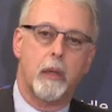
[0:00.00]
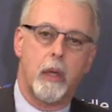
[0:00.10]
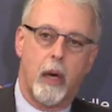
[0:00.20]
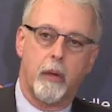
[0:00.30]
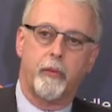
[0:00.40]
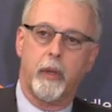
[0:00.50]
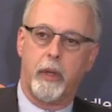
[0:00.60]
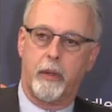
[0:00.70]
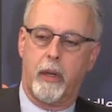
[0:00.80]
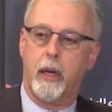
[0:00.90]

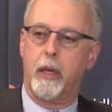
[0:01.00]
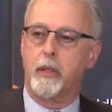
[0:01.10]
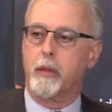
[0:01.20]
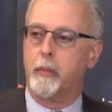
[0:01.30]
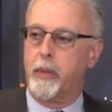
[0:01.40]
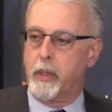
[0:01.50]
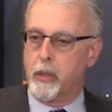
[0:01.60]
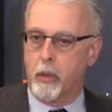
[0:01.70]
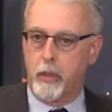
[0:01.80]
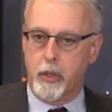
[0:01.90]
conflict has been
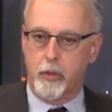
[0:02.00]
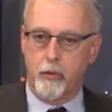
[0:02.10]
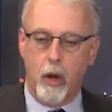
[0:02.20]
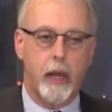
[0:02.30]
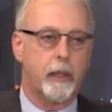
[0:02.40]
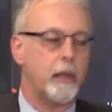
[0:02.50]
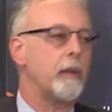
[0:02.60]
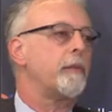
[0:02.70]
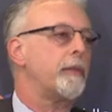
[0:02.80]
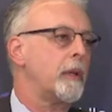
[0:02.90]
so
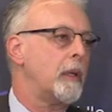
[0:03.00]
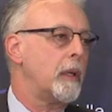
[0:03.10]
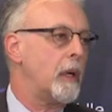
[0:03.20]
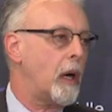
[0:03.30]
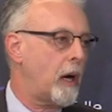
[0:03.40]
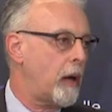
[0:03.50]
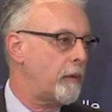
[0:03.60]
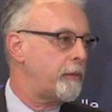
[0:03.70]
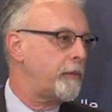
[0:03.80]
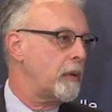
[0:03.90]
destructive
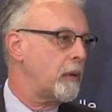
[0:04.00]
of